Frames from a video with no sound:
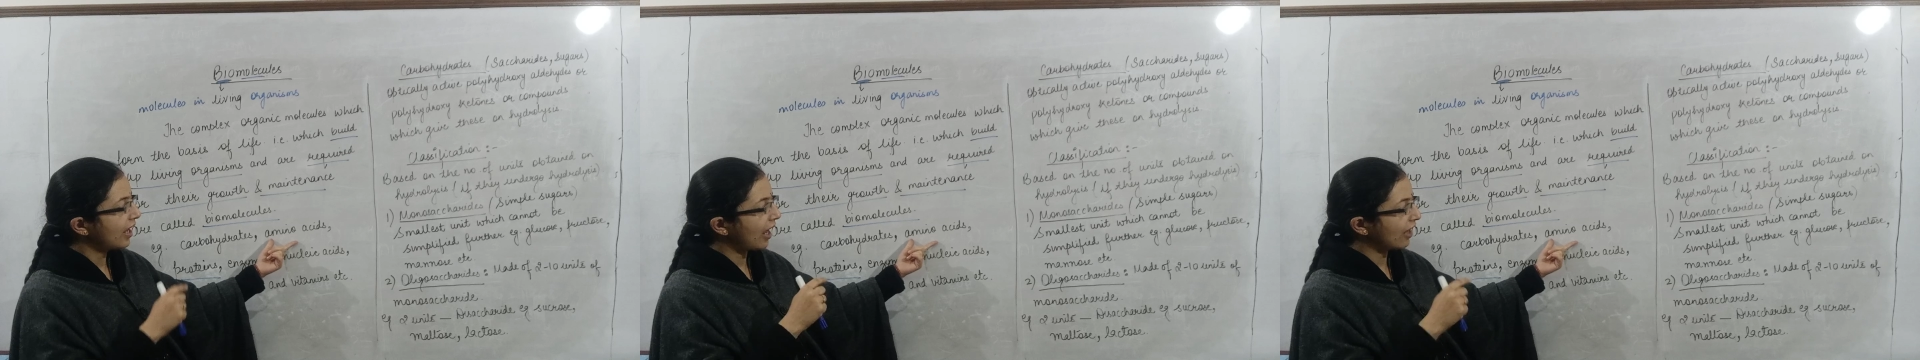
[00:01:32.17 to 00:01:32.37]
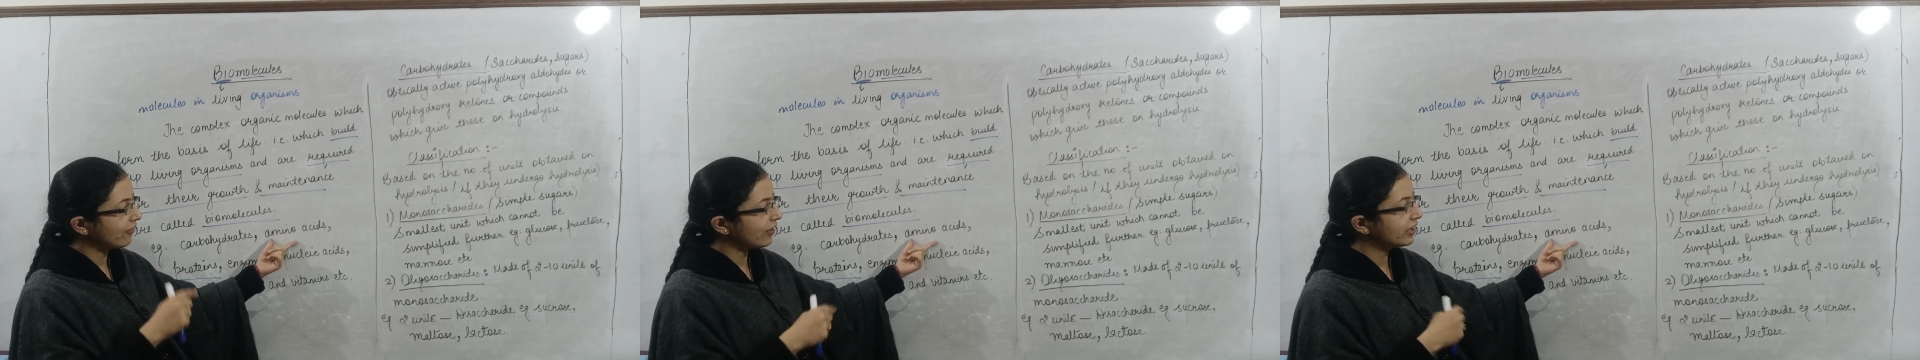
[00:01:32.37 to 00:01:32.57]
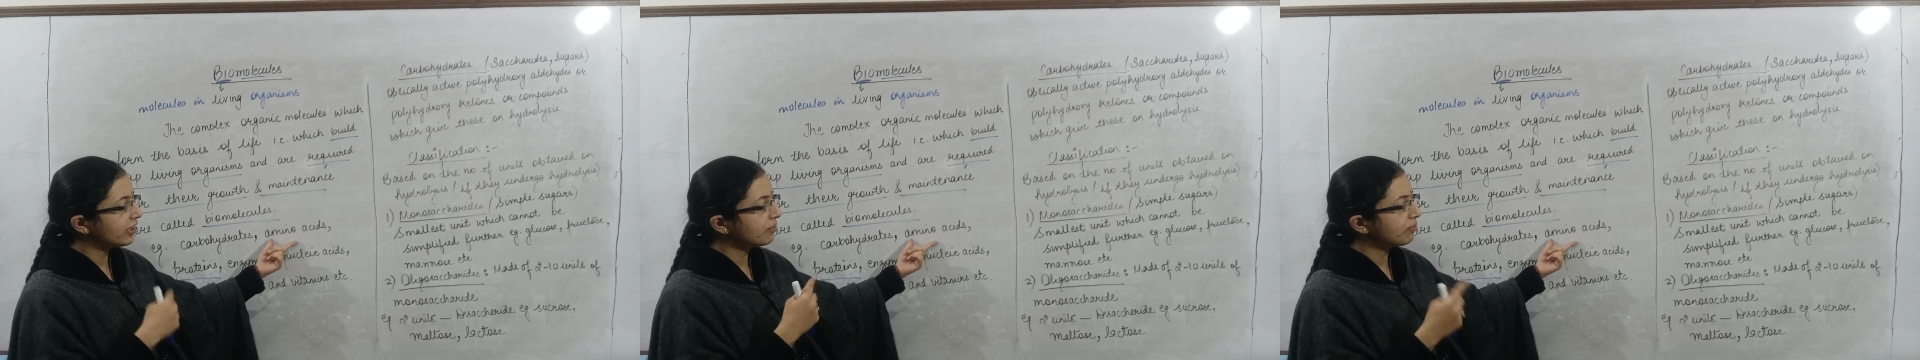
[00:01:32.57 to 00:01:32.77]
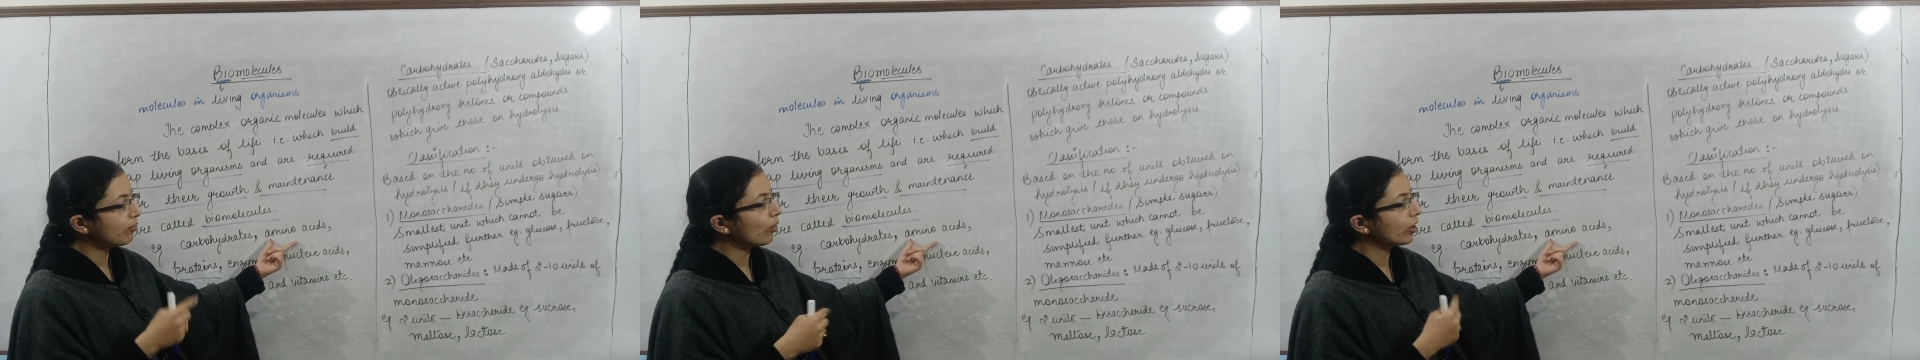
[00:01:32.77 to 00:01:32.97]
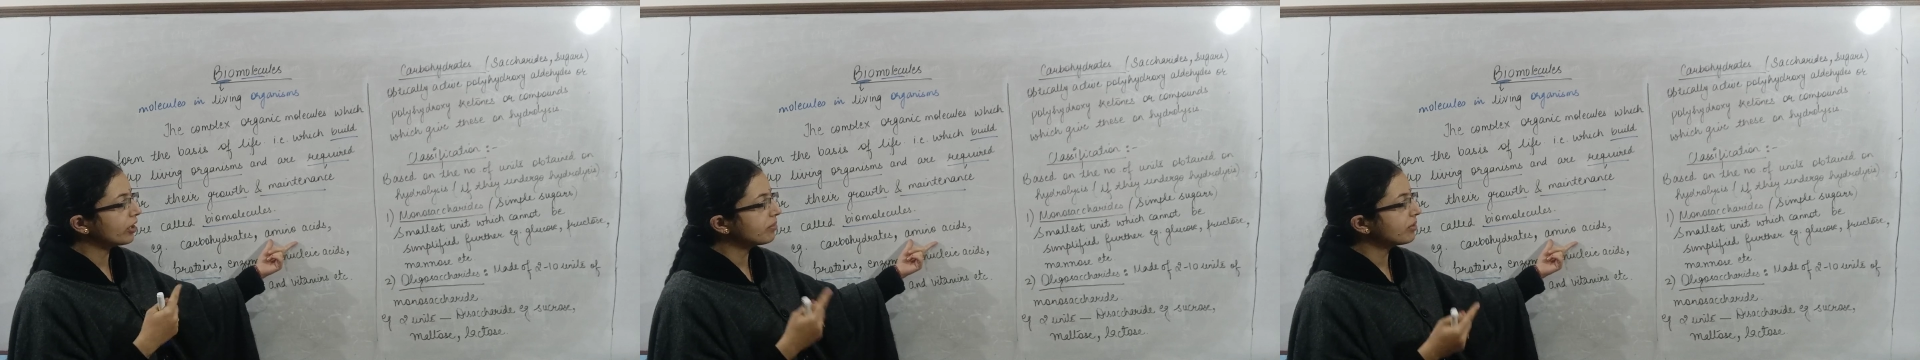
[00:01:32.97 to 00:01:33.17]
And when they
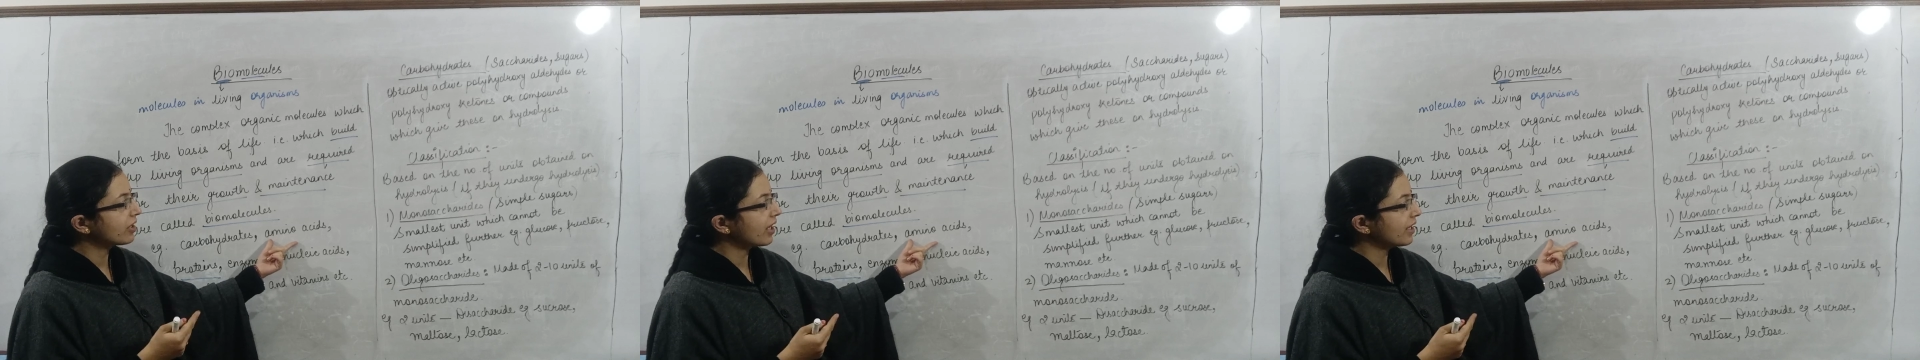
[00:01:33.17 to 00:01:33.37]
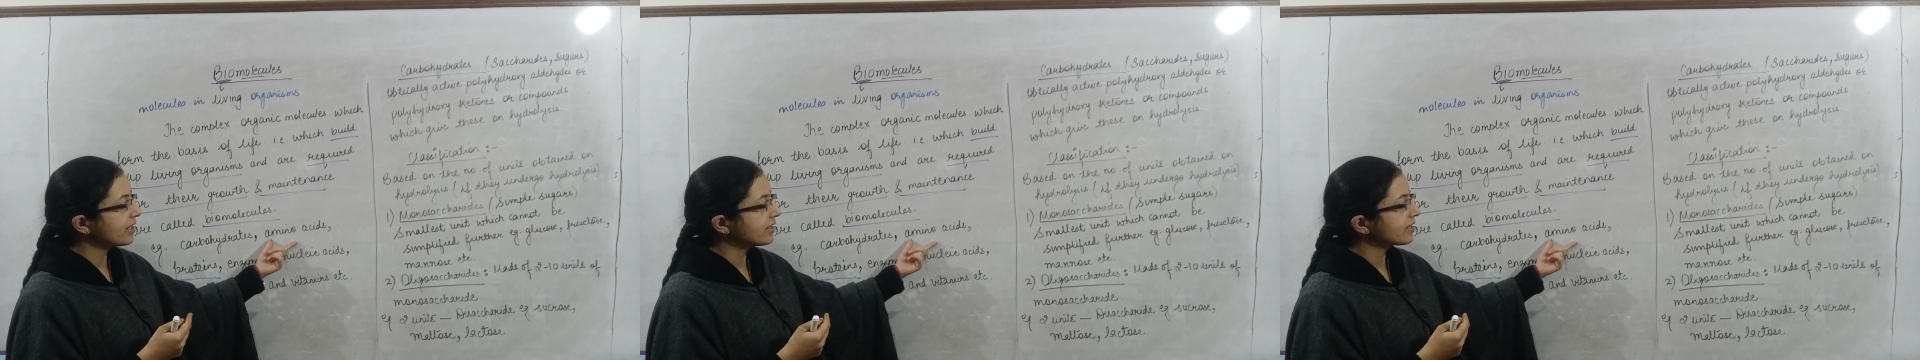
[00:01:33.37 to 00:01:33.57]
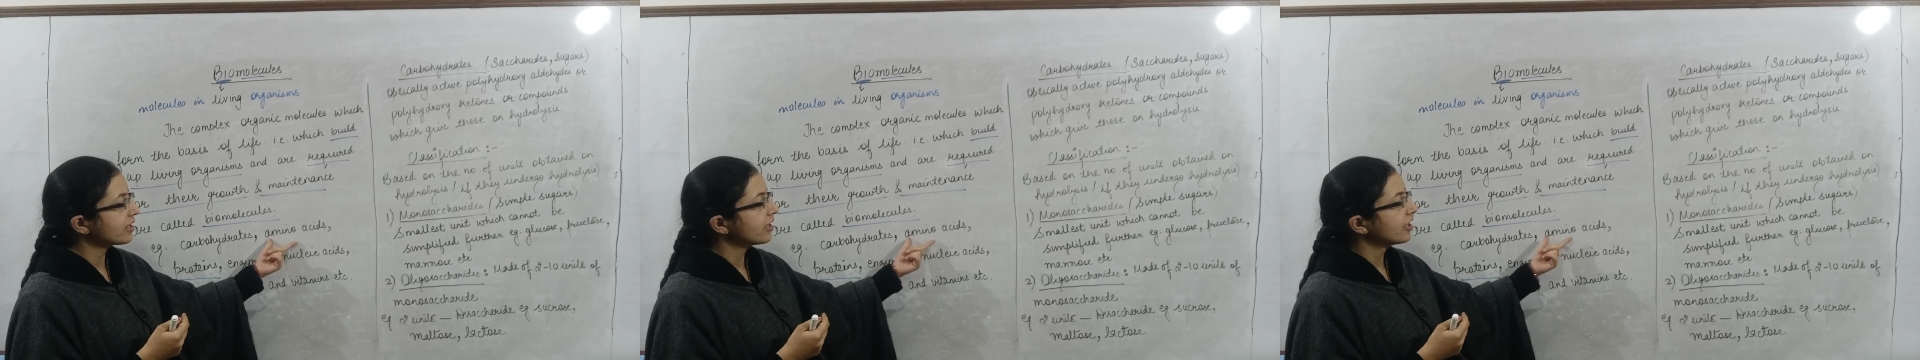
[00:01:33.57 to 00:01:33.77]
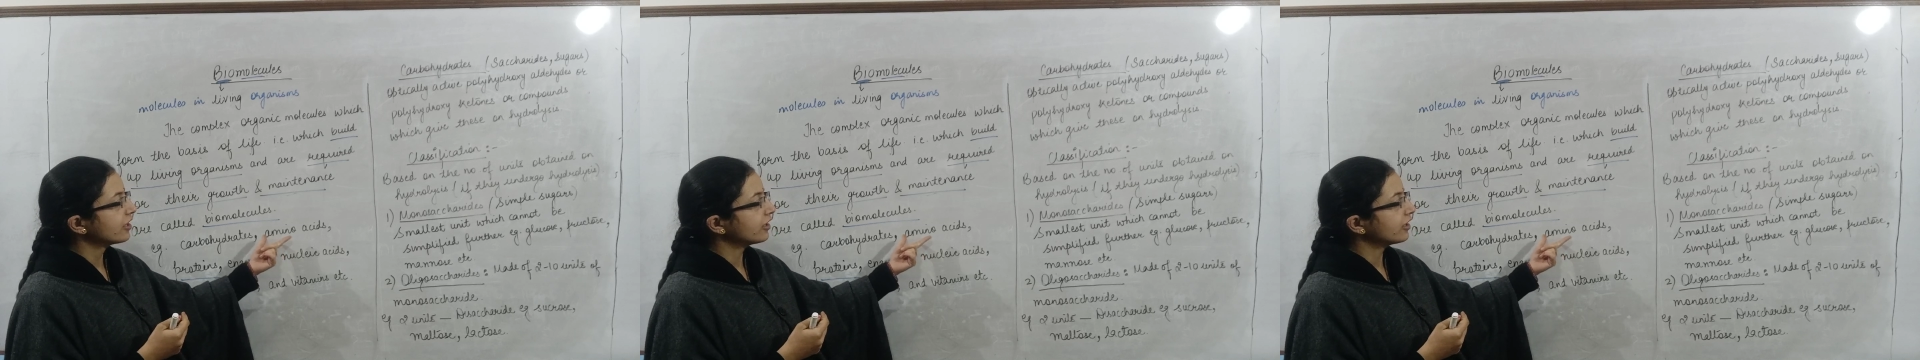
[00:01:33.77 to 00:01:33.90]
polymerize,